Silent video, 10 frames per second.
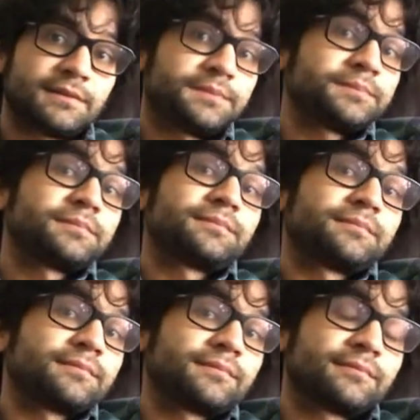
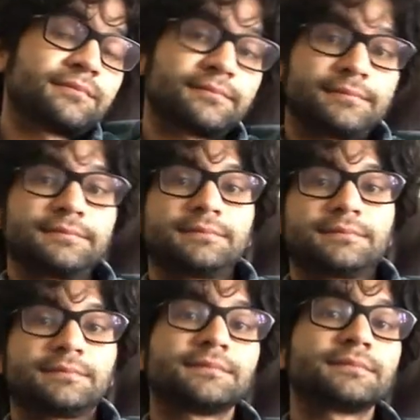
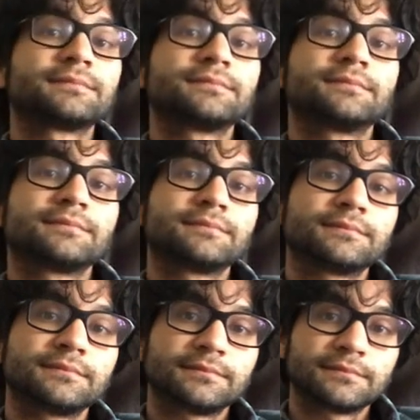
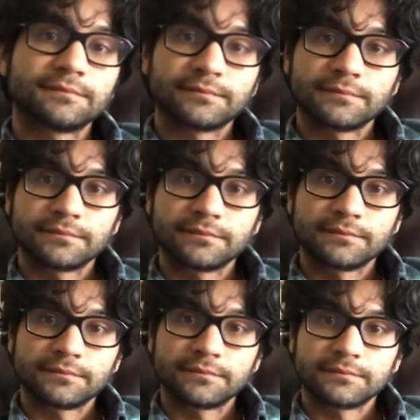
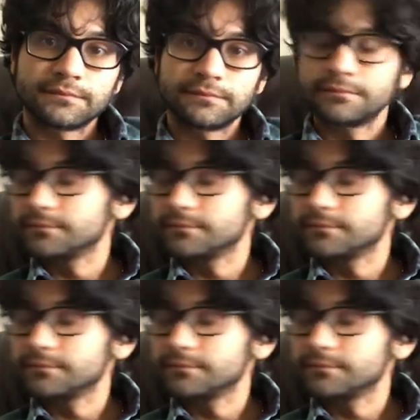No words are spoken by the person on screen.